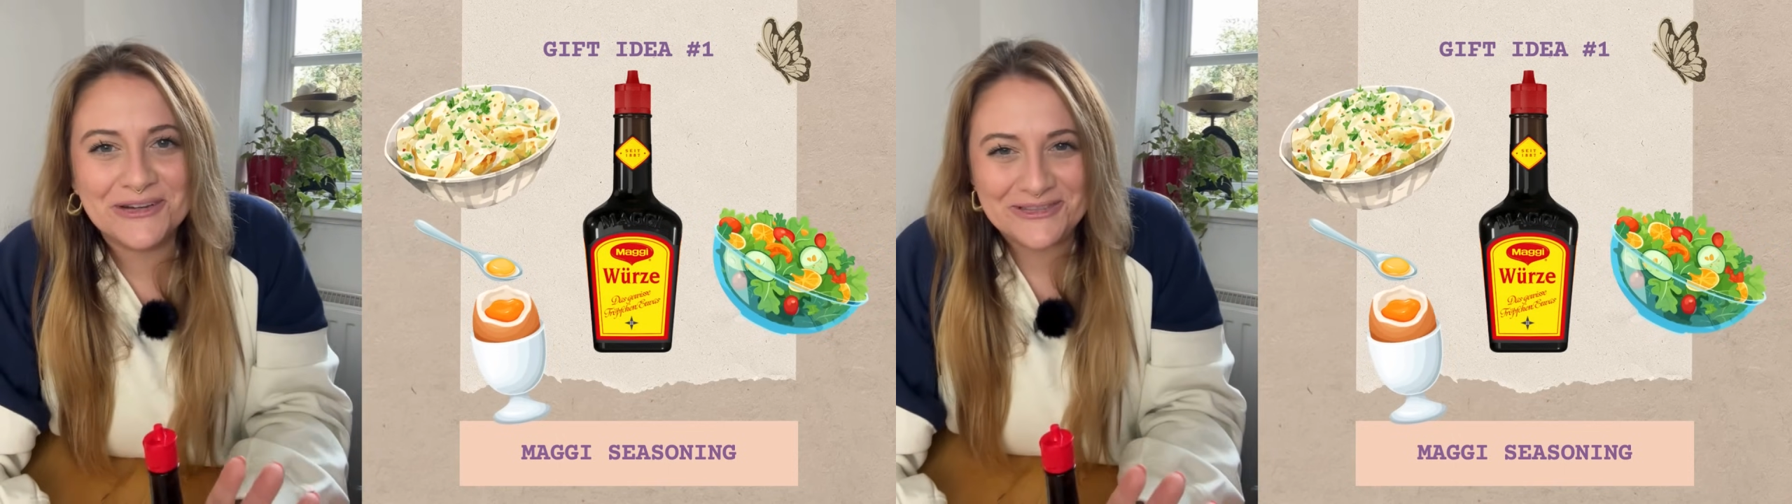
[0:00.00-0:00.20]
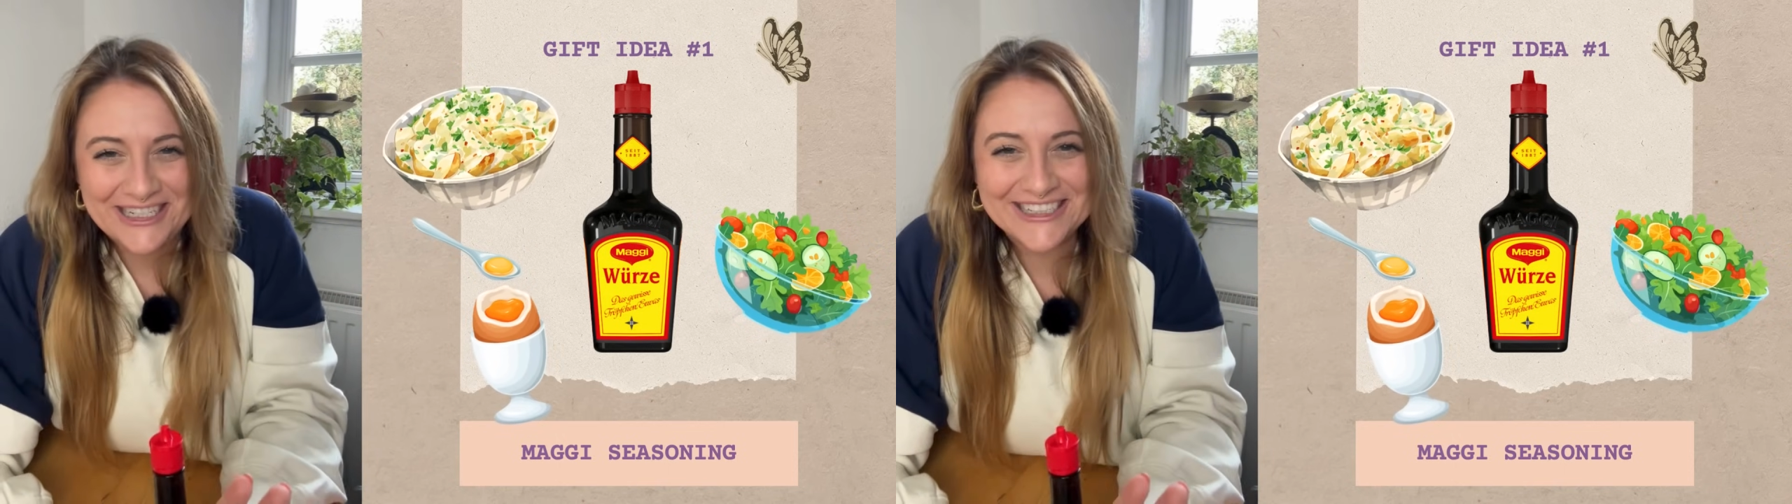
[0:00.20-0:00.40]

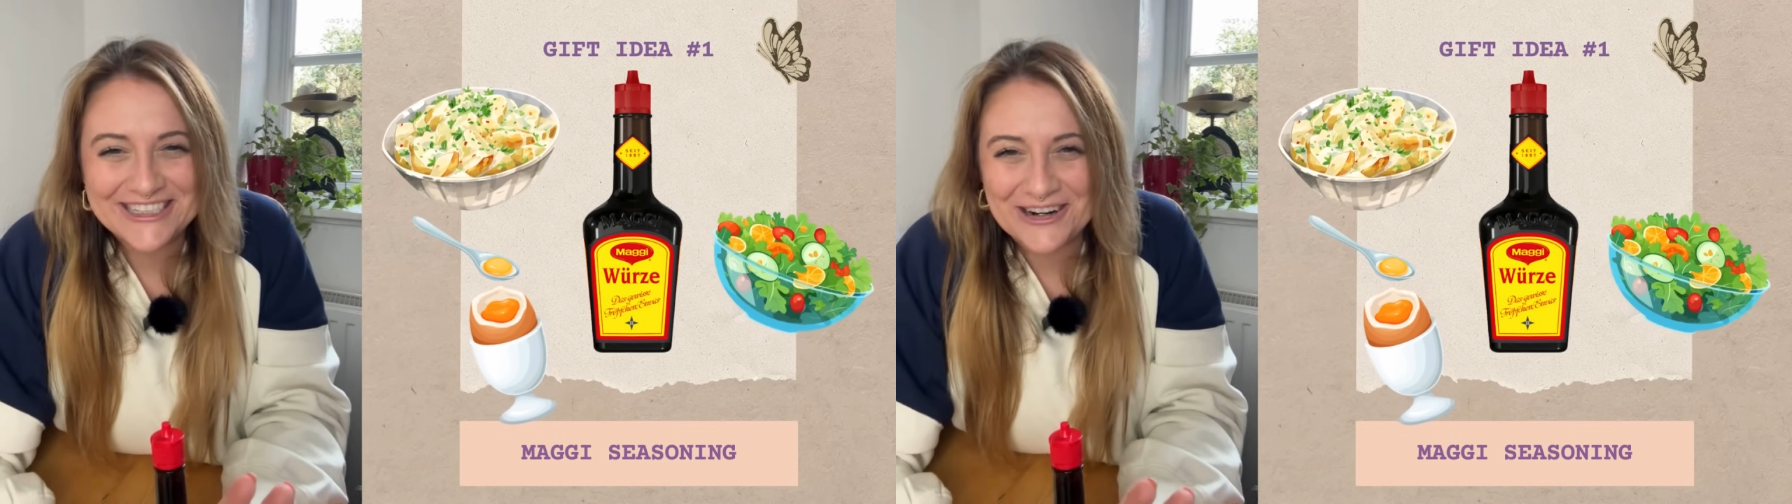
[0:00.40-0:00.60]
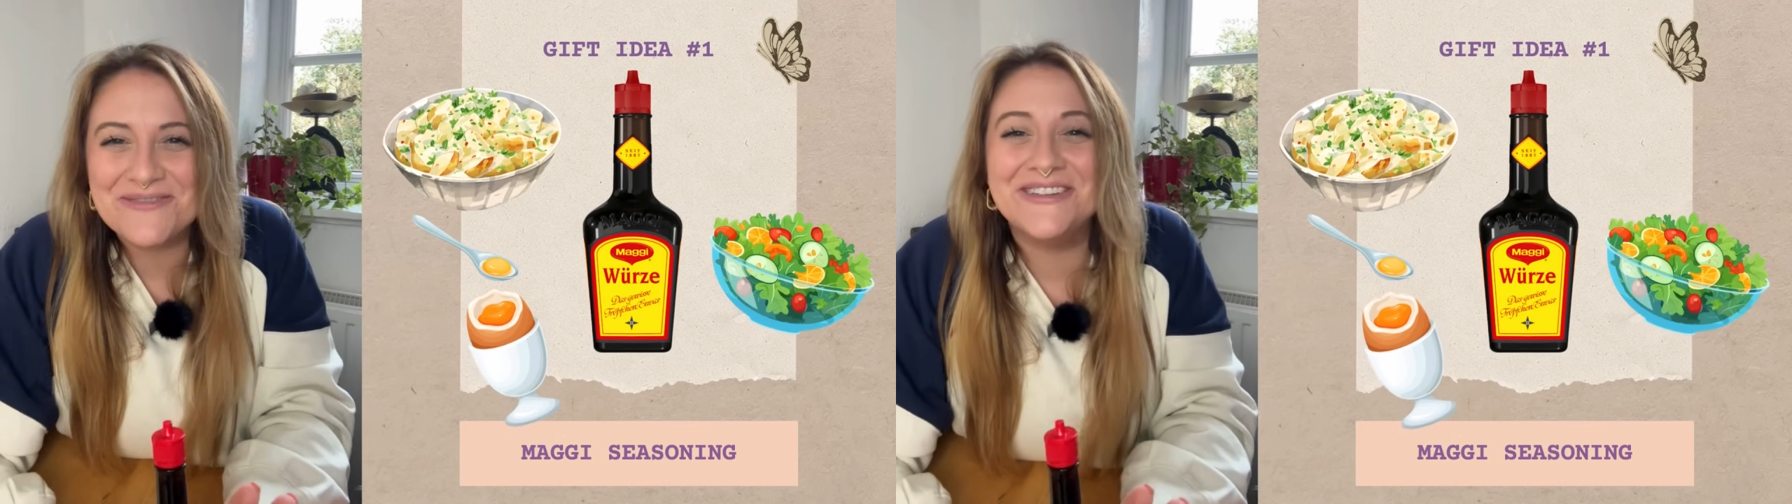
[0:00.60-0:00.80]
moved to
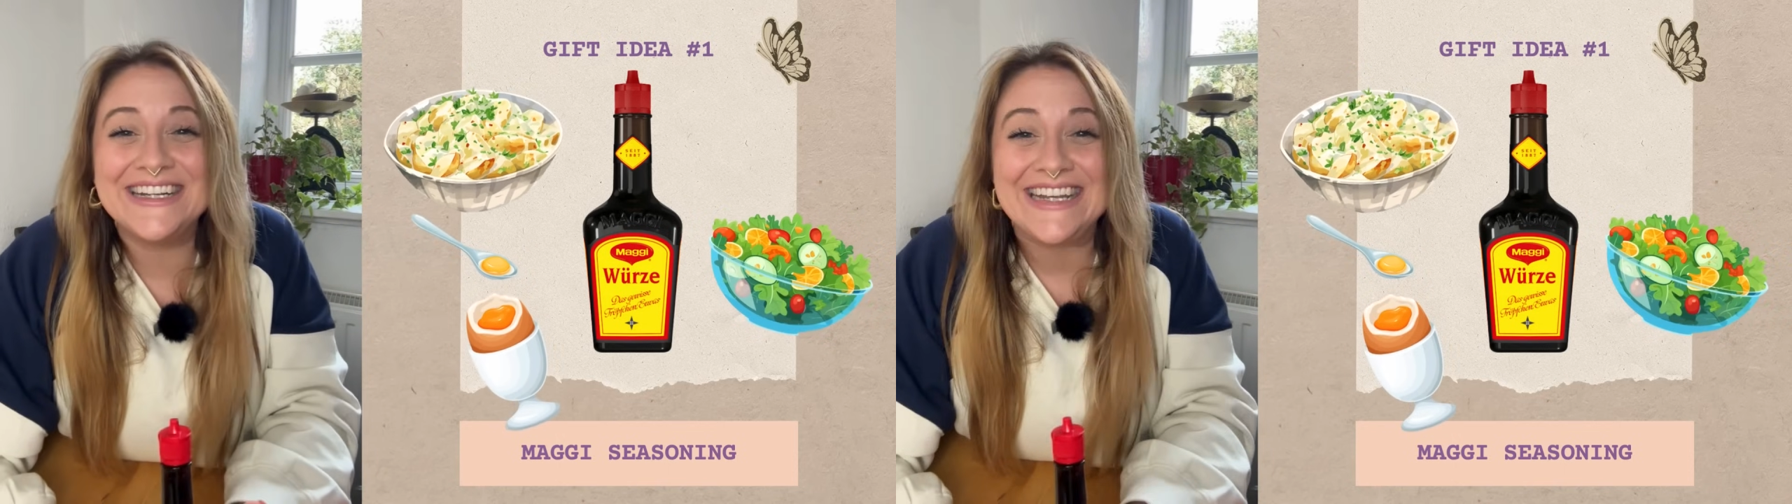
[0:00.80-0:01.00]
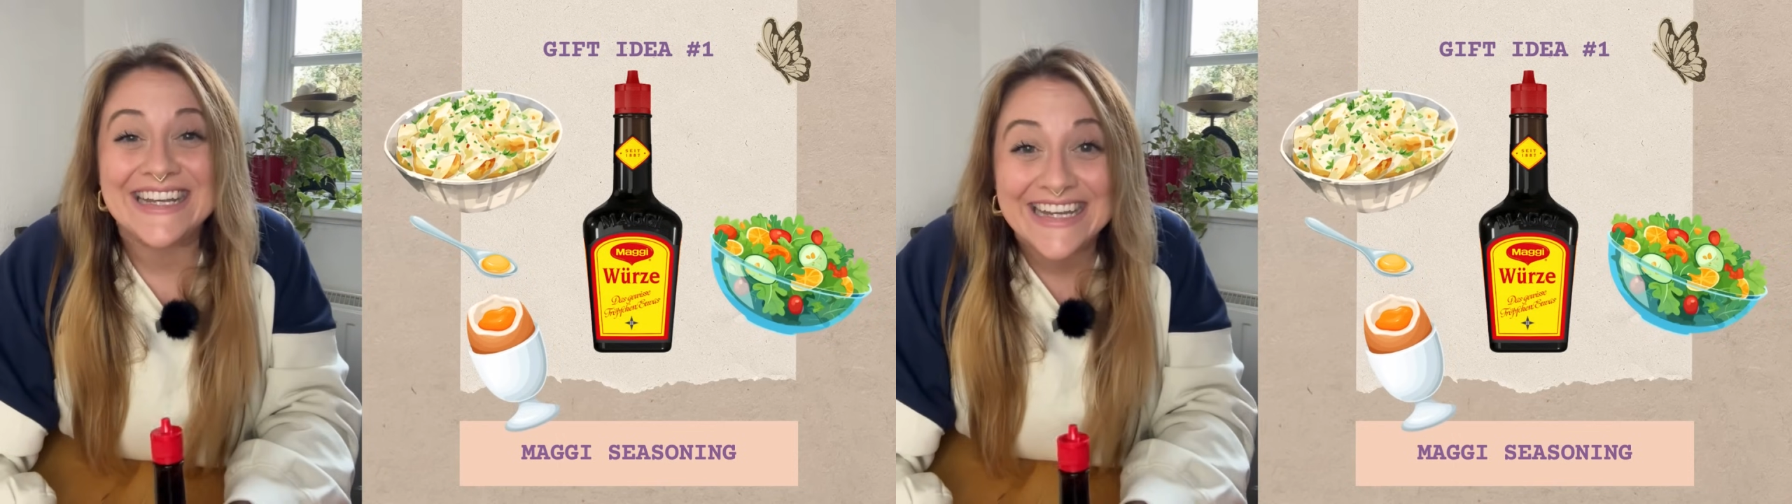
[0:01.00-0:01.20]

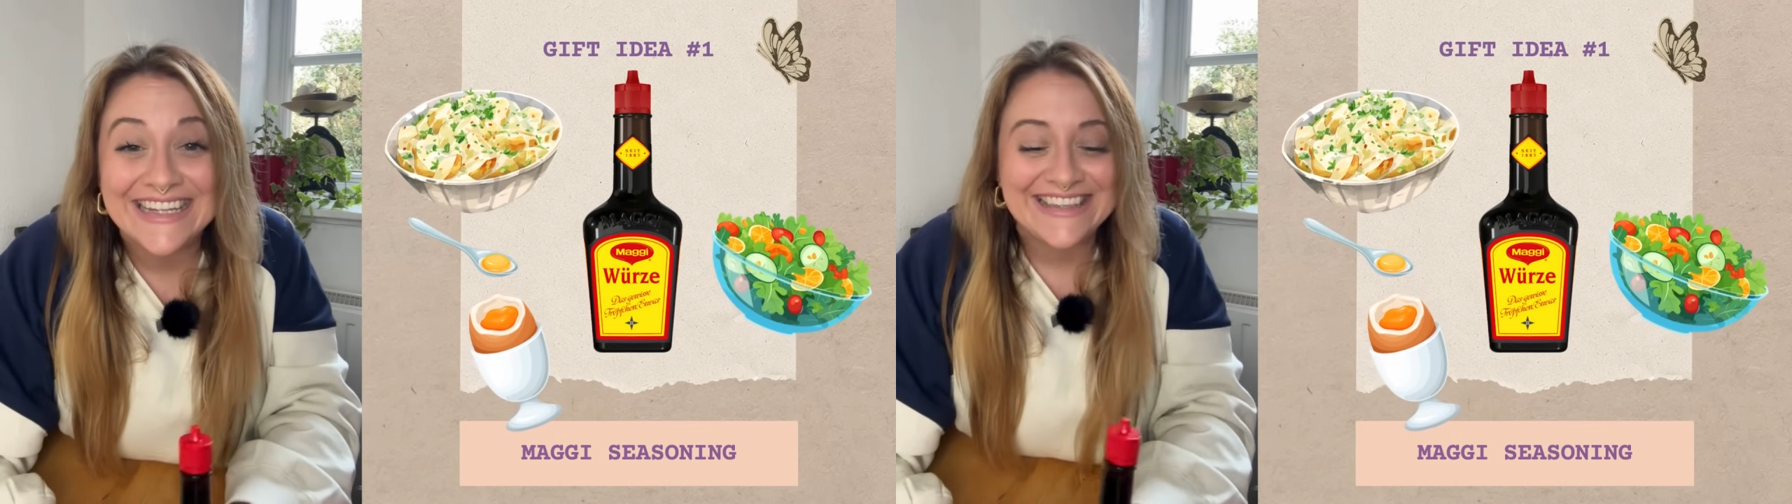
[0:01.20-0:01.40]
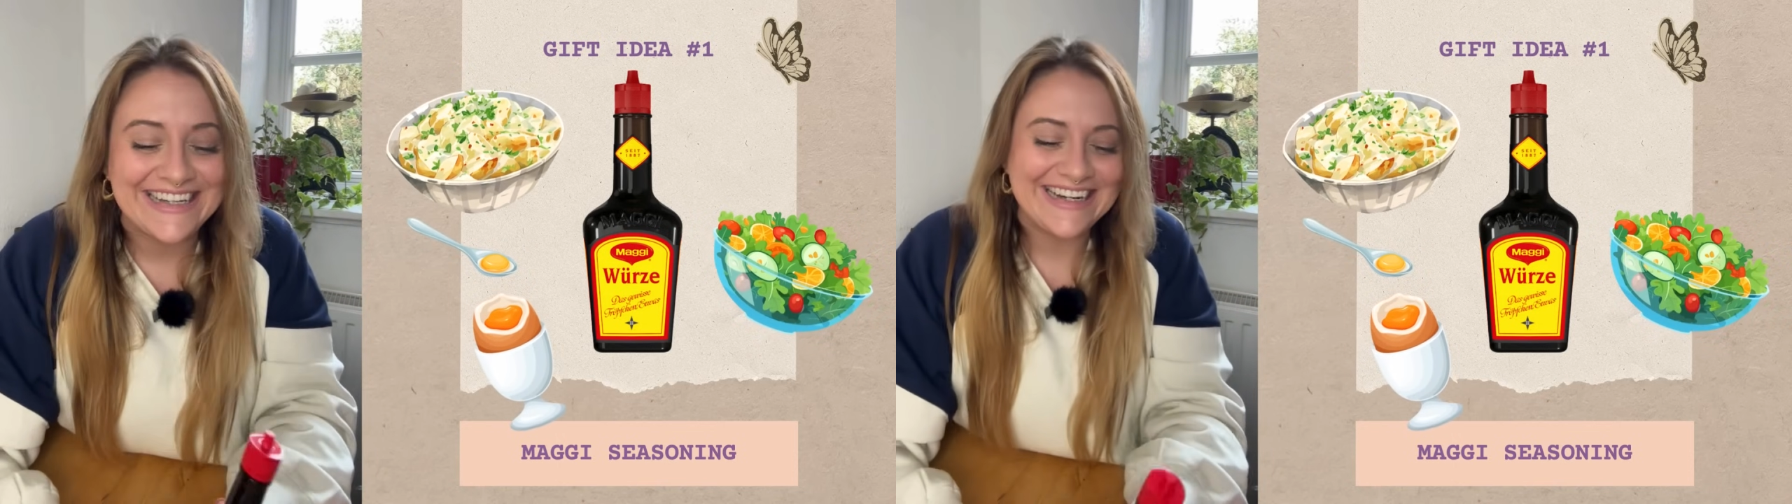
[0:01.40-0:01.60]
Germany
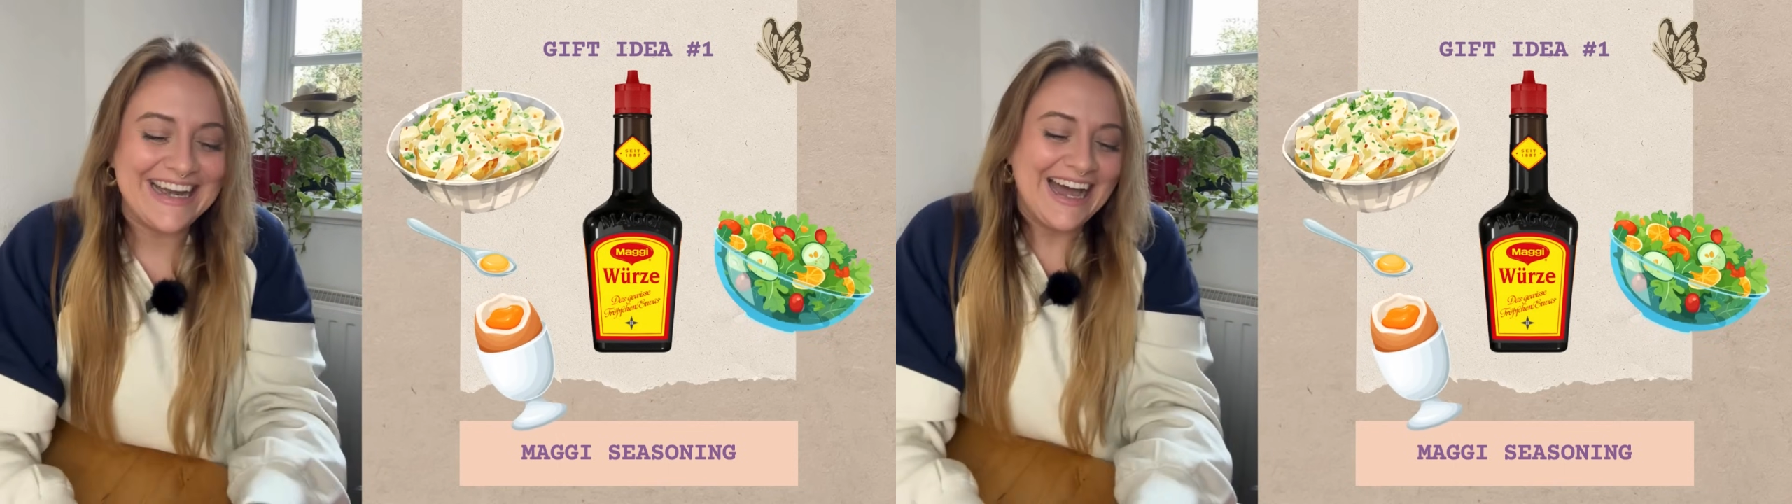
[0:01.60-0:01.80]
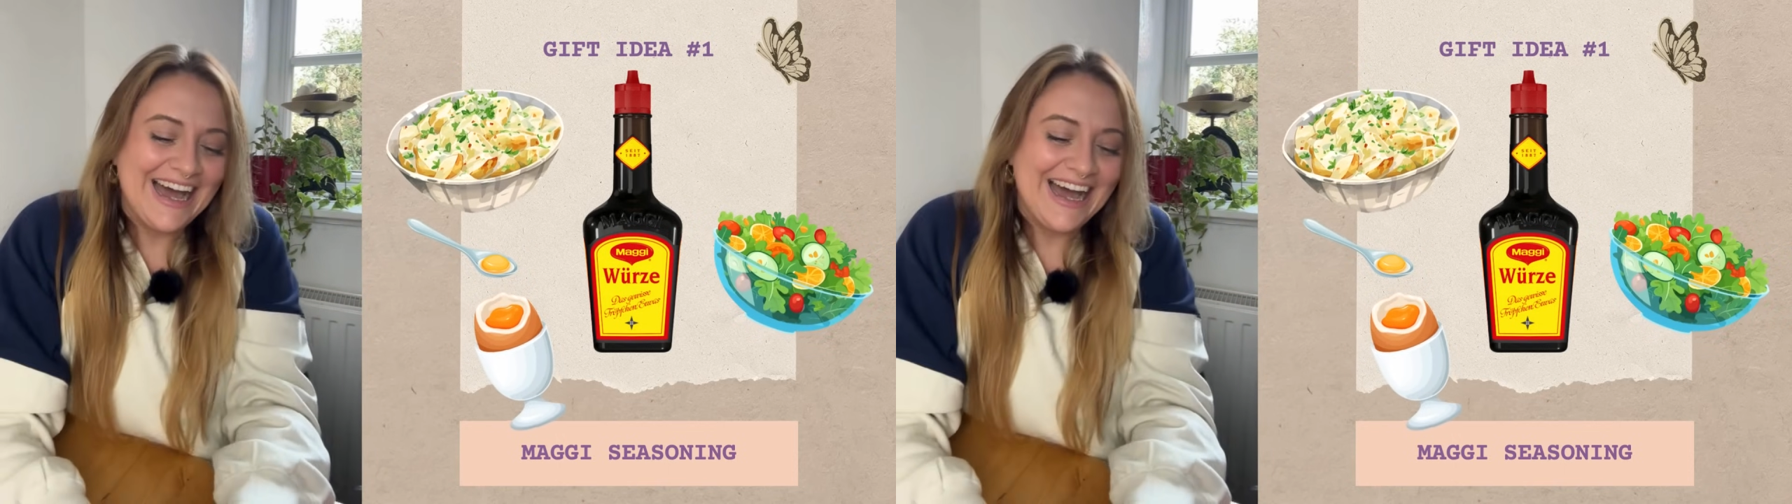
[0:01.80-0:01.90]
either.